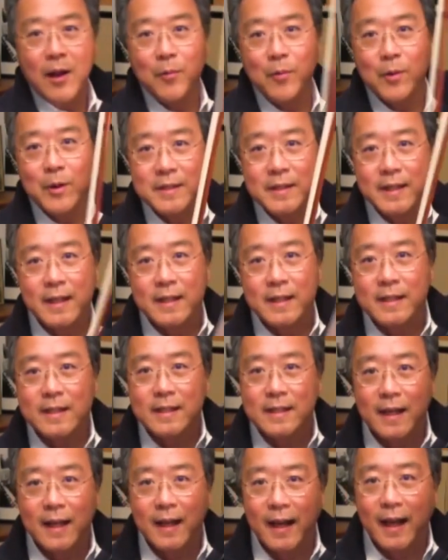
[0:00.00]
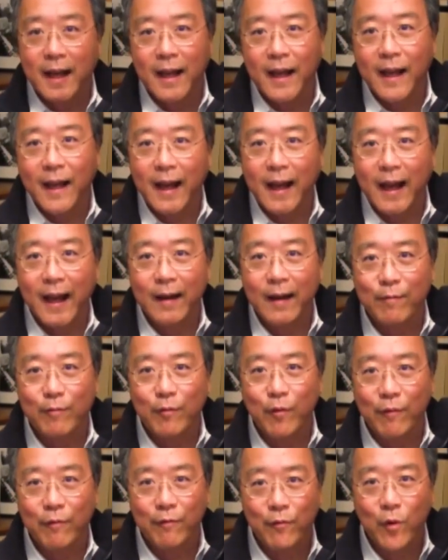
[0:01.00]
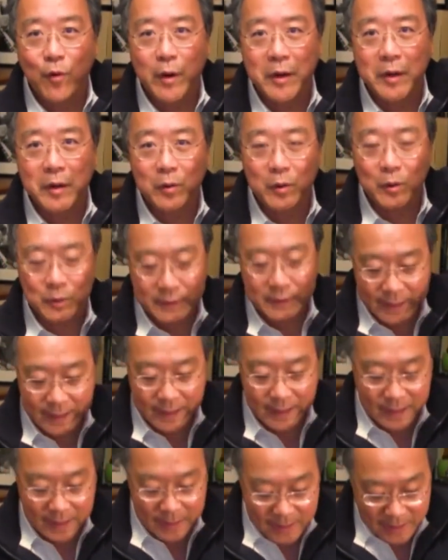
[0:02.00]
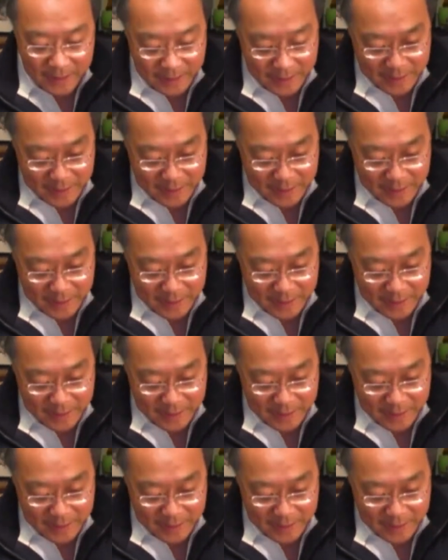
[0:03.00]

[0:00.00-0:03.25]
was this. And for a four-year-old kid,